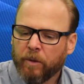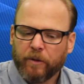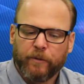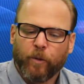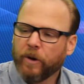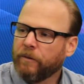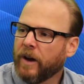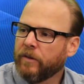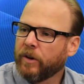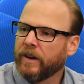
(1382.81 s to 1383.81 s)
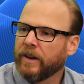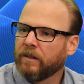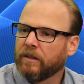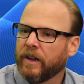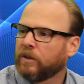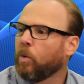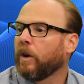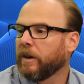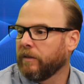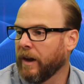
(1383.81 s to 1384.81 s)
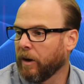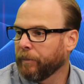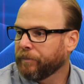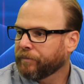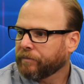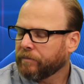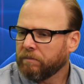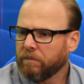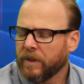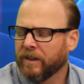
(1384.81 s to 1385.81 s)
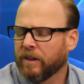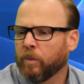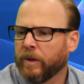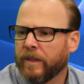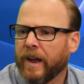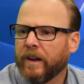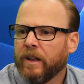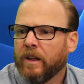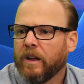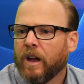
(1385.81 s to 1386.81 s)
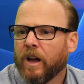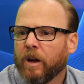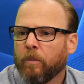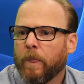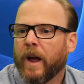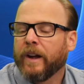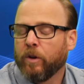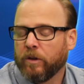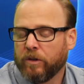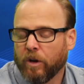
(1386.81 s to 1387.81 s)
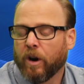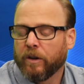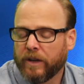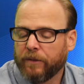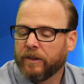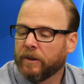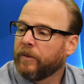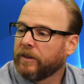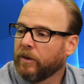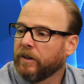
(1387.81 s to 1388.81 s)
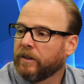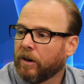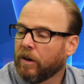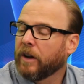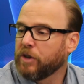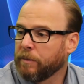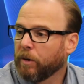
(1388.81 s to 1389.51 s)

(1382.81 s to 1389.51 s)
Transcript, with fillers: compared to 45, you're getting less quality of care. It's not really that um, I know there are definitely some facilities that are a lot